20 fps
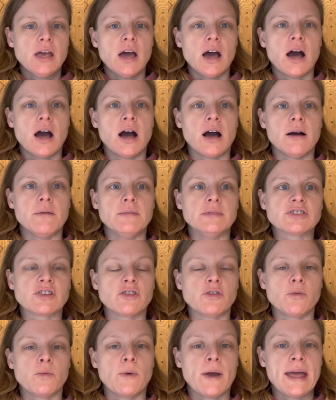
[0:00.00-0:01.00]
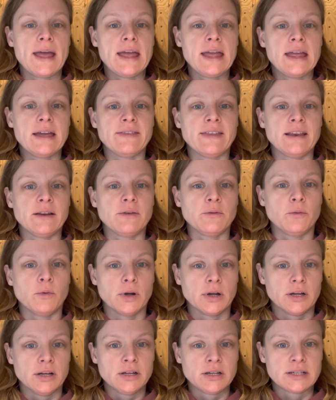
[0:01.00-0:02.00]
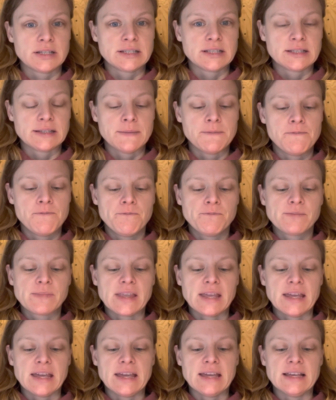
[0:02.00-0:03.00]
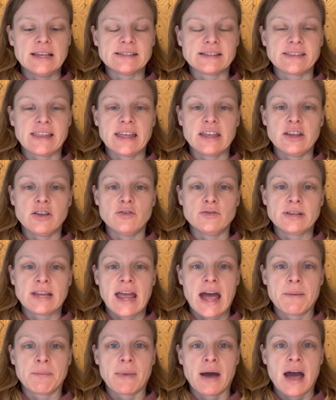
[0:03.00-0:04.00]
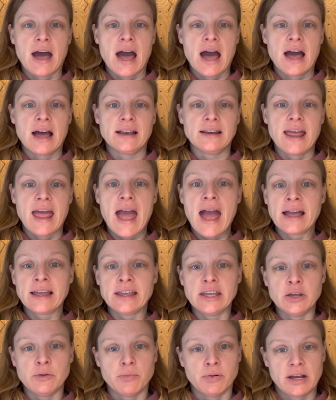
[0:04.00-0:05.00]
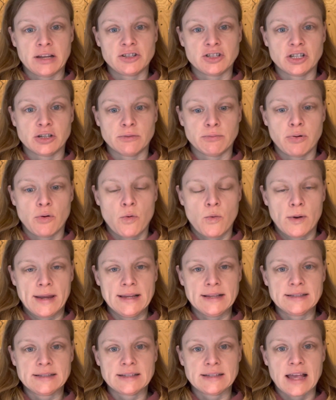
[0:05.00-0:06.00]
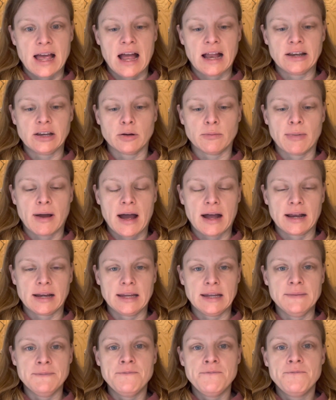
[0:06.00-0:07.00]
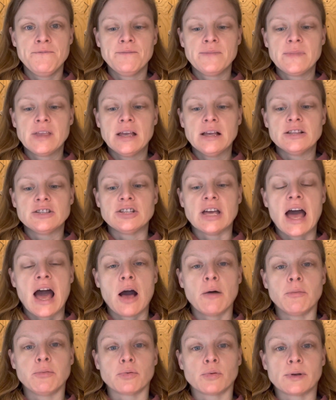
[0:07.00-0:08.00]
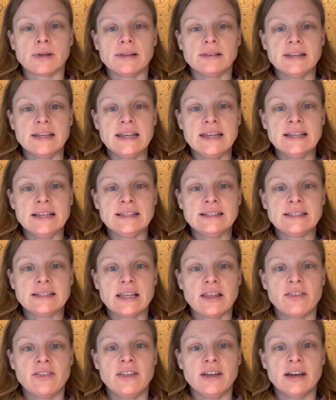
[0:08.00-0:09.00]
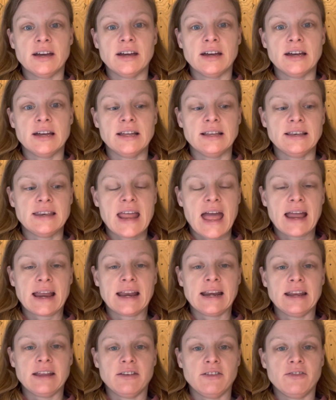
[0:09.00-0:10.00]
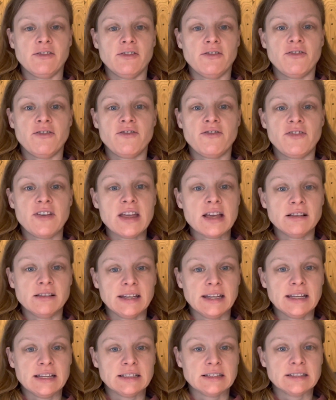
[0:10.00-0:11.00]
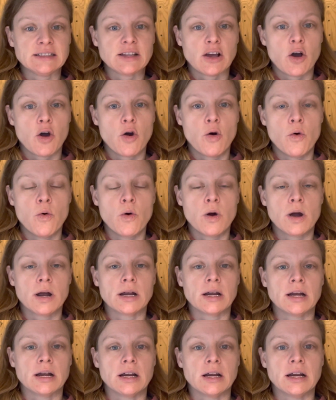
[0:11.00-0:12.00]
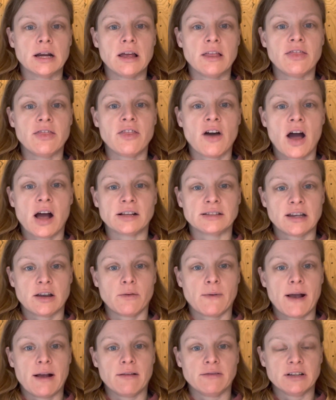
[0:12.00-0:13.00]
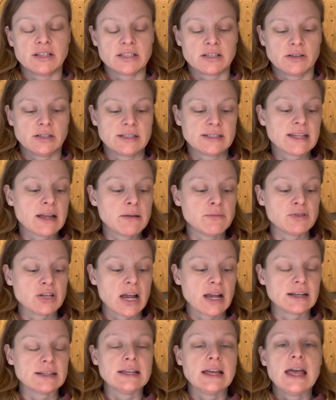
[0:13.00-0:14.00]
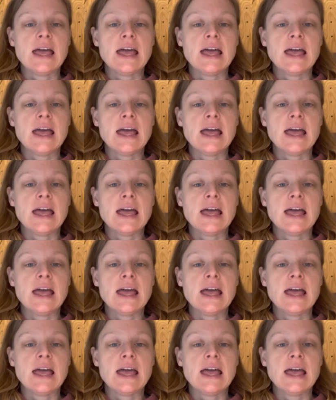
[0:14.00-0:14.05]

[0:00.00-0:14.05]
So the way that it works is that you tap on acupressure points on your body to help release the negative feelings or thoughts around a certain subject.